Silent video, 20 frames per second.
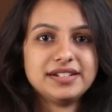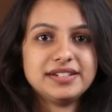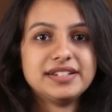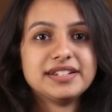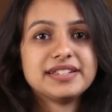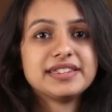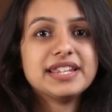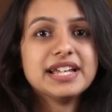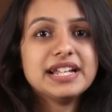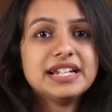
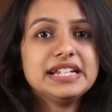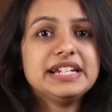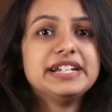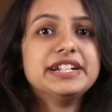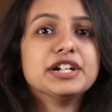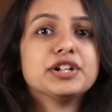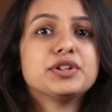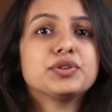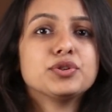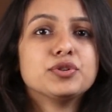Did they
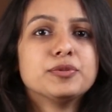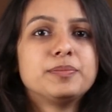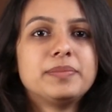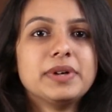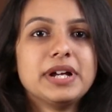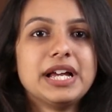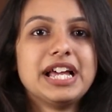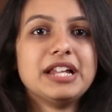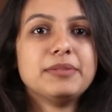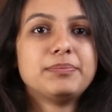lead a group,
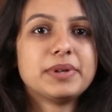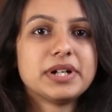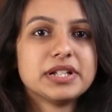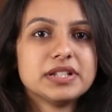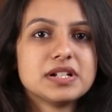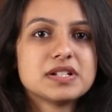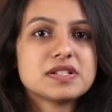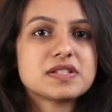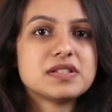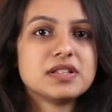help
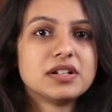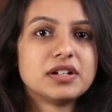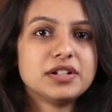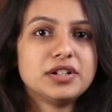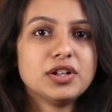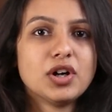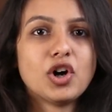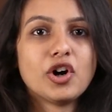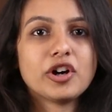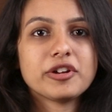others
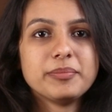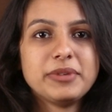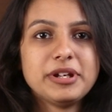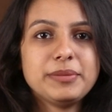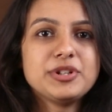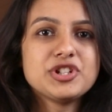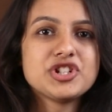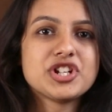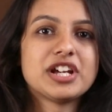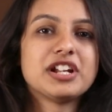learn, or
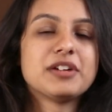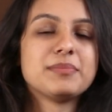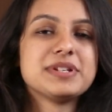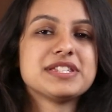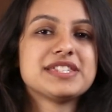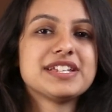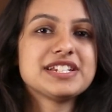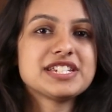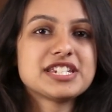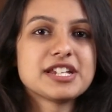maybe share
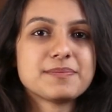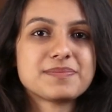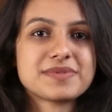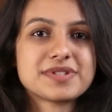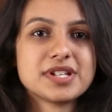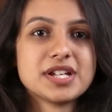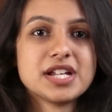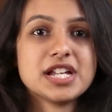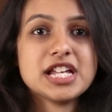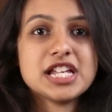amazing tips?